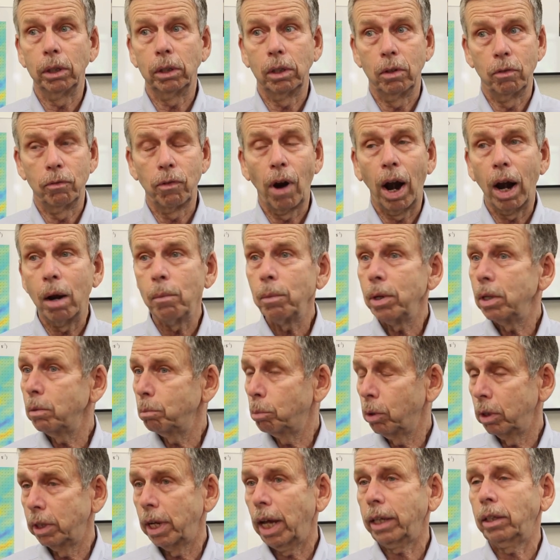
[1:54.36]
built
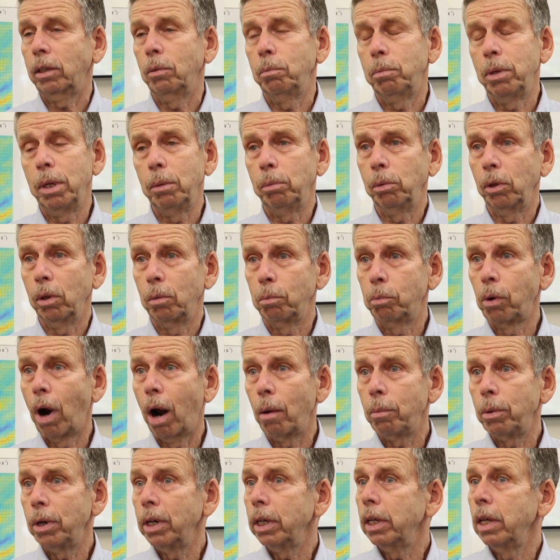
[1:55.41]
environment, protecting people and
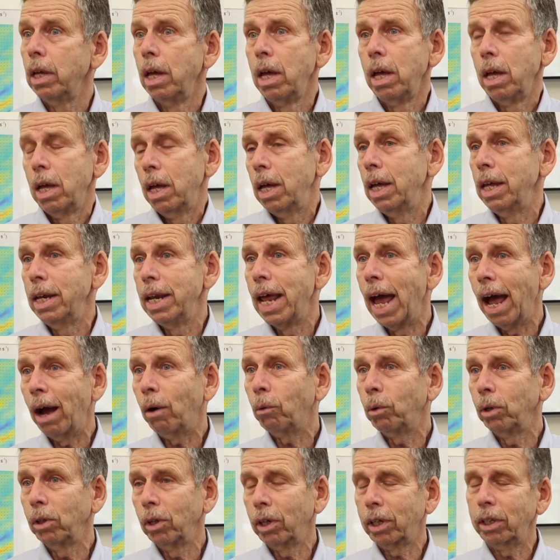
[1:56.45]
property. And
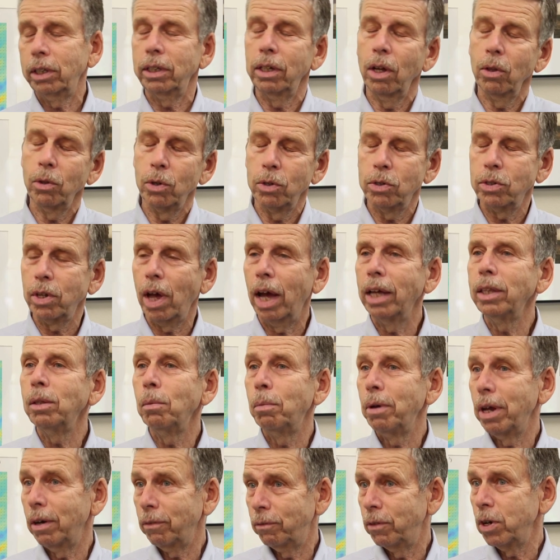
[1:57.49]
now we look at the other
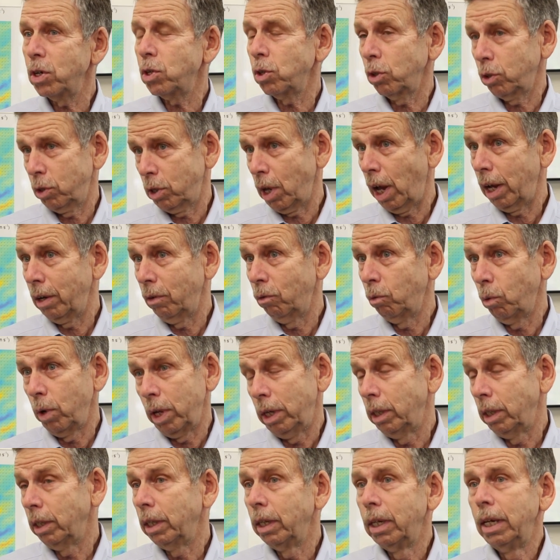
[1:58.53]
side, the beneficial side of
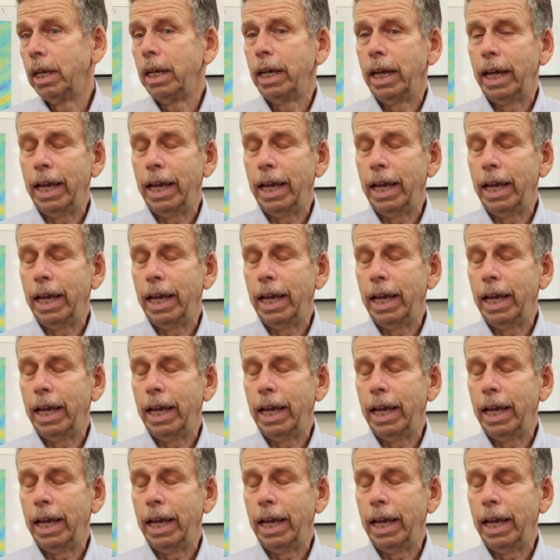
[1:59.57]
wind.